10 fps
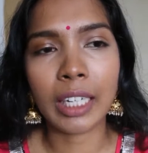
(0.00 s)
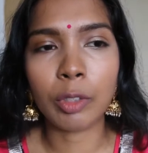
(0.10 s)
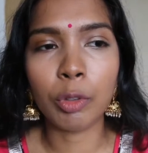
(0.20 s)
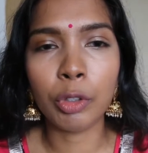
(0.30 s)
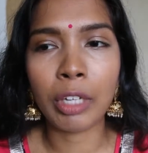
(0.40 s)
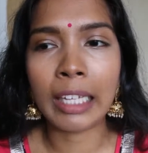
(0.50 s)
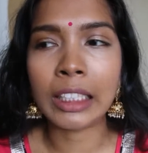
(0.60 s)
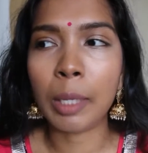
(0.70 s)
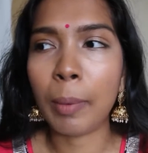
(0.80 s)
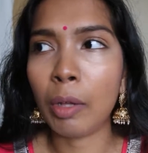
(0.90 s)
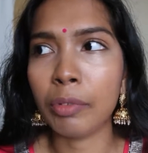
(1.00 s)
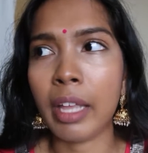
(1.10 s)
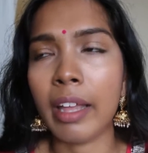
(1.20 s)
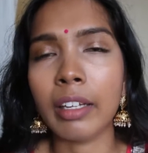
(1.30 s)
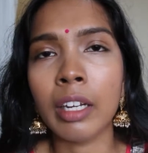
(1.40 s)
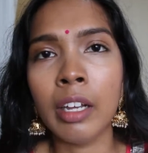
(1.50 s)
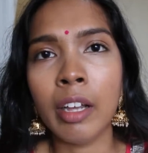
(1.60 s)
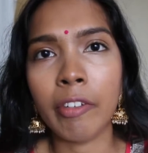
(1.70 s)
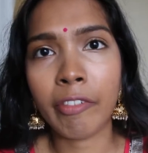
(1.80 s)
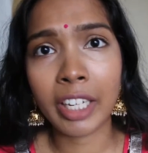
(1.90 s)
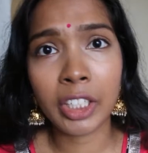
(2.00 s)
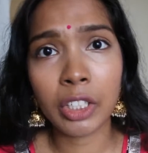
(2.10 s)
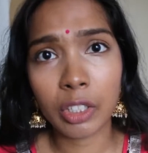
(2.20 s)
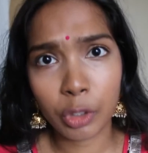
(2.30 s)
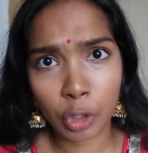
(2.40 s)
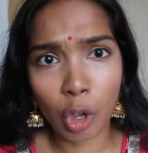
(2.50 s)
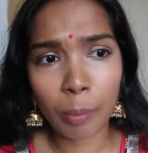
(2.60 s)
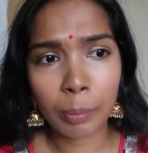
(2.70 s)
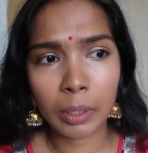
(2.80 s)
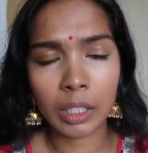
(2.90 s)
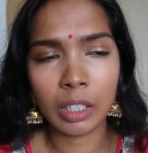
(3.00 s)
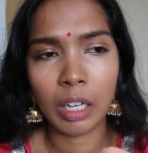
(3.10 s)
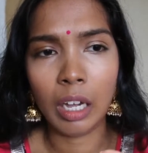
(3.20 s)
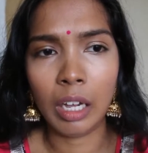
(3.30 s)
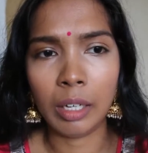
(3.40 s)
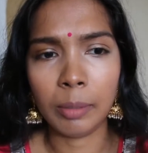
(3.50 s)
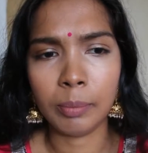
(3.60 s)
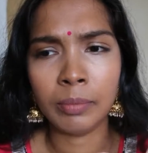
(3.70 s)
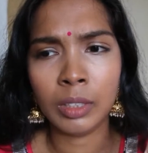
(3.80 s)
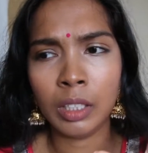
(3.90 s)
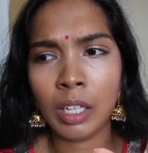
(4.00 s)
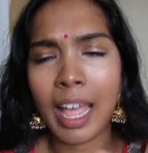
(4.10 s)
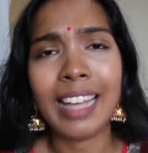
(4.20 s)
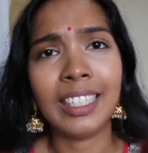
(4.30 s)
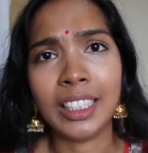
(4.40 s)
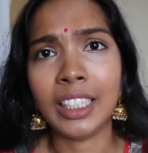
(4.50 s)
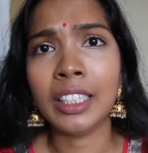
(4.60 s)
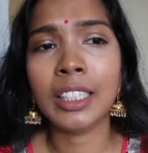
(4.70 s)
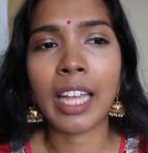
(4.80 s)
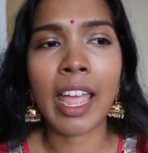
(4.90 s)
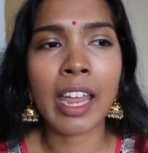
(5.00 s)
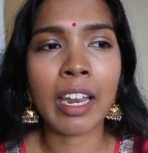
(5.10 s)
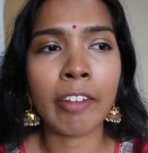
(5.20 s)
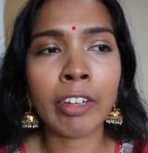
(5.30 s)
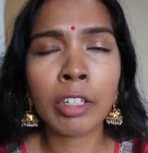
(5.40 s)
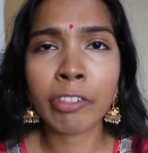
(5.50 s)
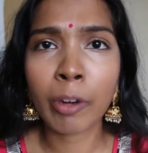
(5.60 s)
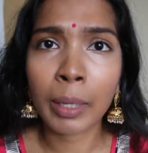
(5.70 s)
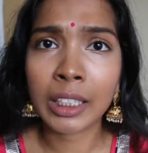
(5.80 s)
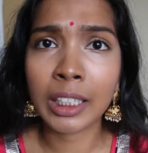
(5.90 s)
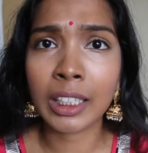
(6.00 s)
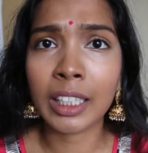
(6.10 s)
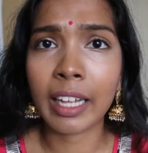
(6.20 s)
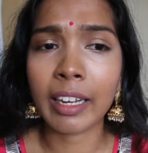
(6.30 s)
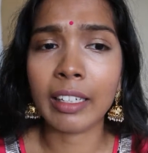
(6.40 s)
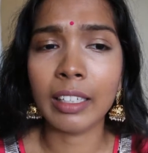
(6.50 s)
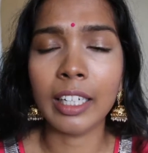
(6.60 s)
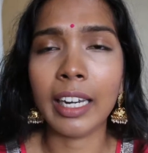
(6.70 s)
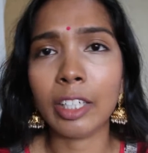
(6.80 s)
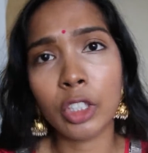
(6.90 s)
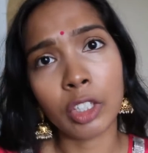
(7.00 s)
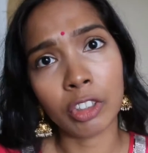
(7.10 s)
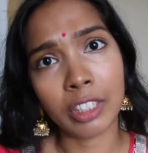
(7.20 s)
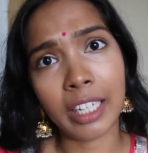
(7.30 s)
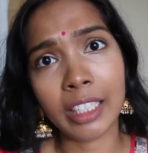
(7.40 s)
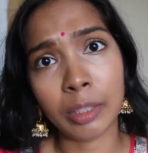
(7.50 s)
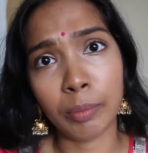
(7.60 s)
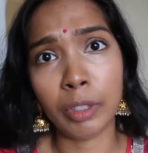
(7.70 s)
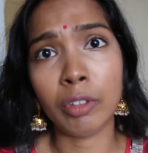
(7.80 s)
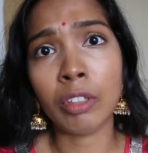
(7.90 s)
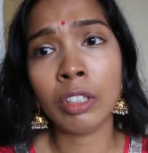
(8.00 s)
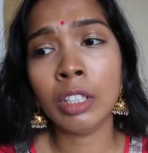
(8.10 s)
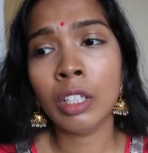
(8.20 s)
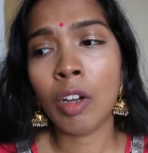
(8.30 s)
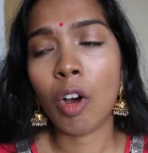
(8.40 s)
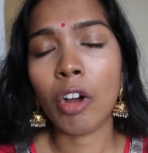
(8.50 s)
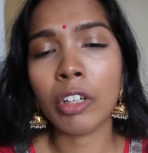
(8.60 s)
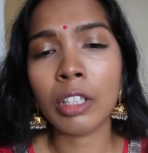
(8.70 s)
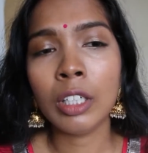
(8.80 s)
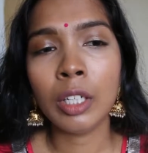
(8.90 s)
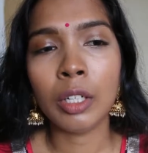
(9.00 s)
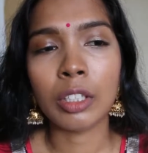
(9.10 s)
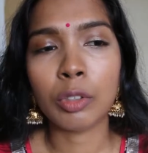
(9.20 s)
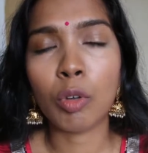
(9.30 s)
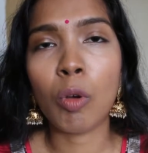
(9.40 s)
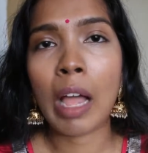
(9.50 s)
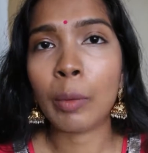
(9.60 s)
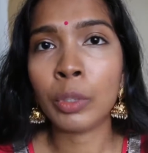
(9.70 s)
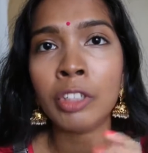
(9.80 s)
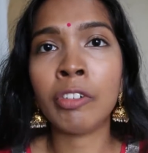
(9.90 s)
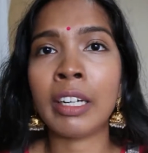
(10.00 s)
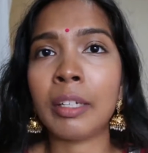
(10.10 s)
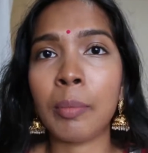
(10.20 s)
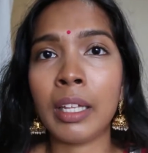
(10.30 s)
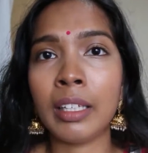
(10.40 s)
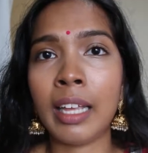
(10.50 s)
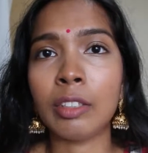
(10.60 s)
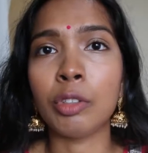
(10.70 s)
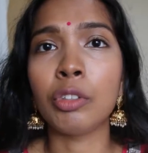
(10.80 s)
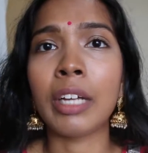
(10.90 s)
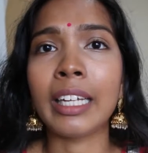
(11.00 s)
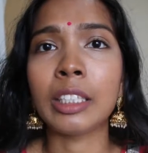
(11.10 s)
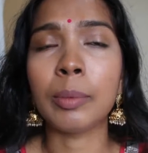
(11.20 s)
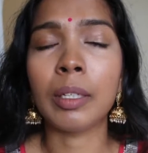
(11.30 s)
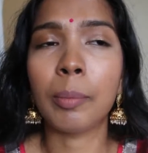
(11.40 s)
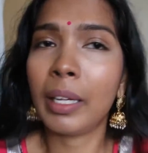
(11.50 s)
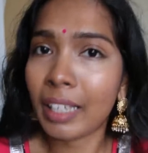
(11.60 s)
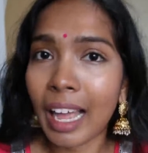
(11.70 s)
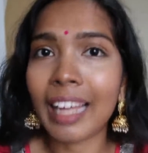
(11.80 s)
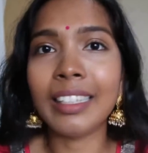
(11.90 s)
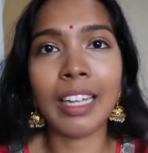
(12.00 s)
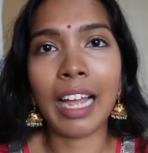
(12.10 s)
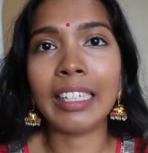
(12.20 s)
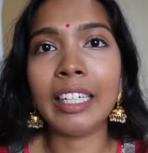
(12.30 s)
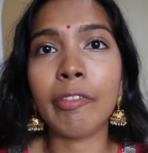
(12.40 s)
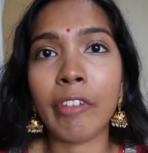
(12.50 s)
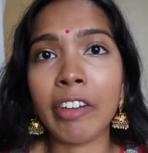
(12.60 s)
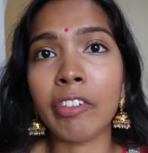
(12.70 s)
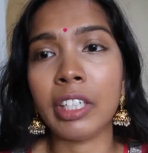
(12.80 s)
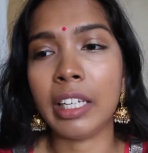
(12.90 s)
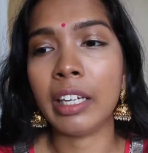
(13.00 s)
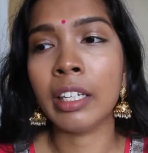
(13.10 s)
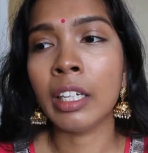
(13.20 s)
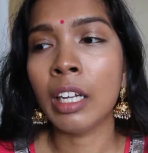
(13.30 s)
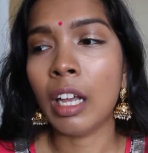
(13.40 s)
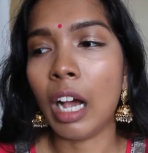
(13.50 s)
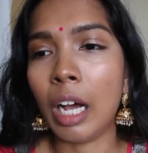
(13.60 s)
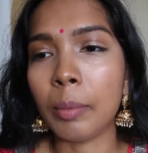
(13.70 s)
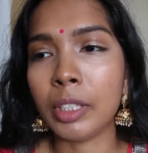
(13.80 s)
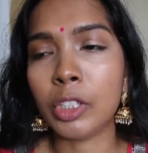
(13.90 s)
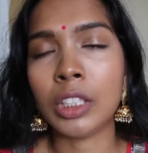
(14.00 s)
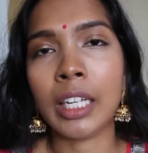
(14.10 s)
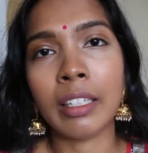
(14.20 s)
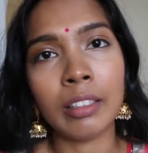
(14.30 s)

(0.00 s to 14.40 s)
I told you guys about that Face Shop essence, and I found out from my sister that it actually contains mineral oil. So I wouldn't recommend that to you guys, but I did favorite it. It's just that